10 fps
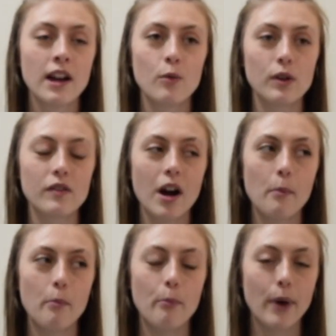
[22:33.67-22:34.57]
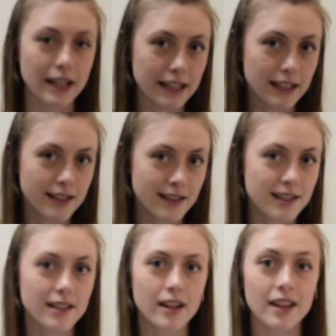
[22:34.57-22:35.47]
we've got
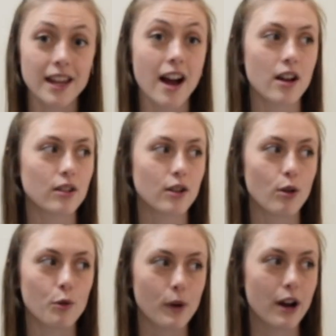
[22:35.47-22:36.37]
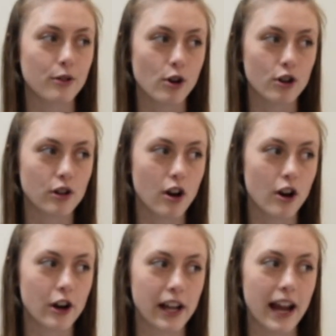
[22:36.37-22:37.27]
bunnies that go around our yard,